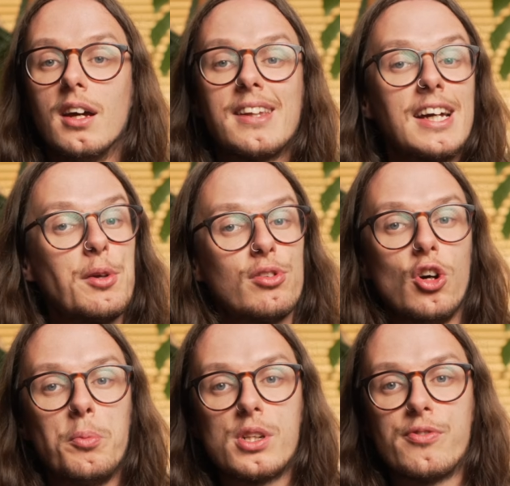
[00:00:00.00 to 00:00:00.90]
Thank you
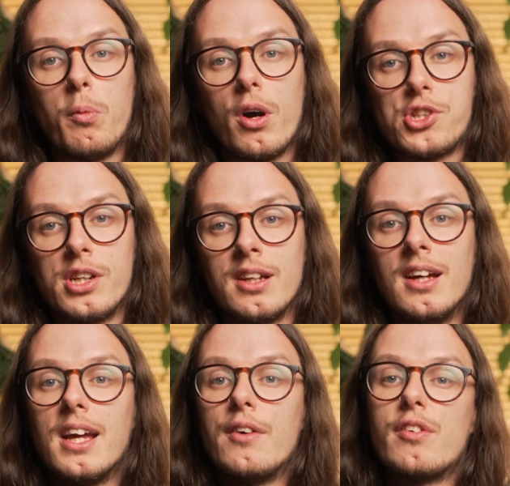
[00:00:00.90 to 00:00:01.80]
so much for watching.
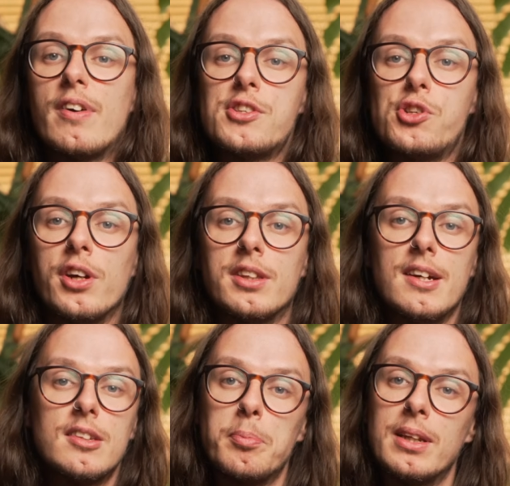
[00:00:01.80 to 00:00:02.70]
If you've enjoyed
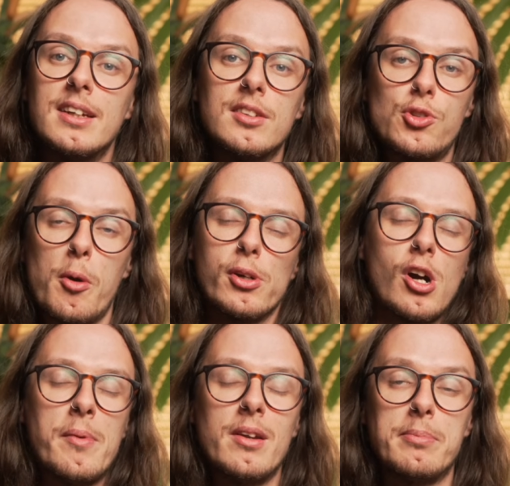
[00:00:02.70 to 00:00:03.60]
this, please drop a
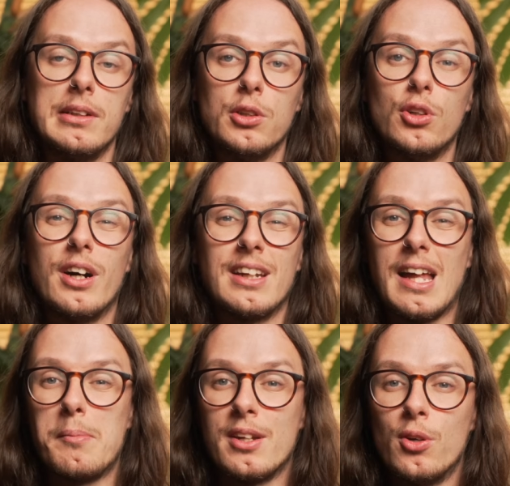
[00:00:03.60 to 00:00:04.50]
comment below and
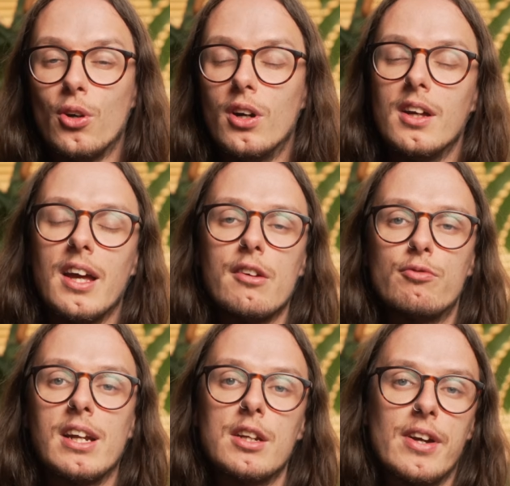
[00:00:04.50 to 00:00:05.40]
let me know. It
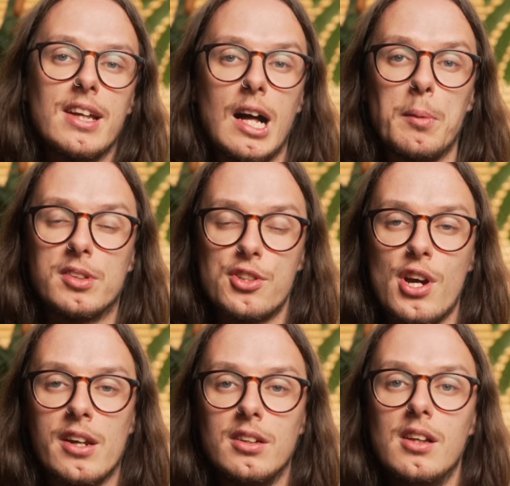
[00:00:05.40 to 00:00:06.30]
really, really helps the
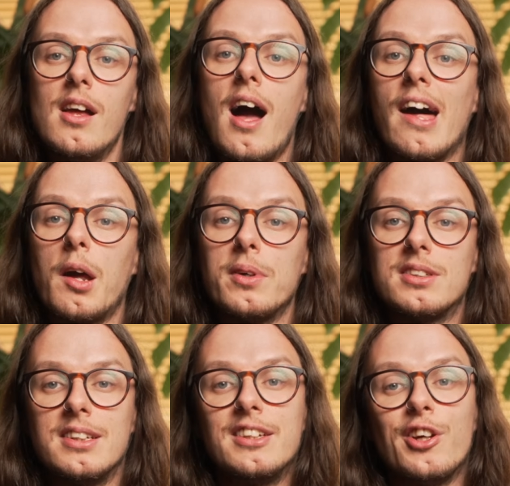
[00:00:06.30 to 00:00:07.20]
channel, and I will
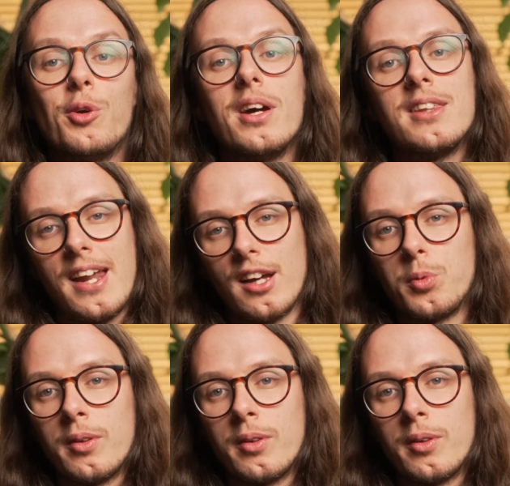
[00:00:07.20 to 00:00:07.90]
see you in the next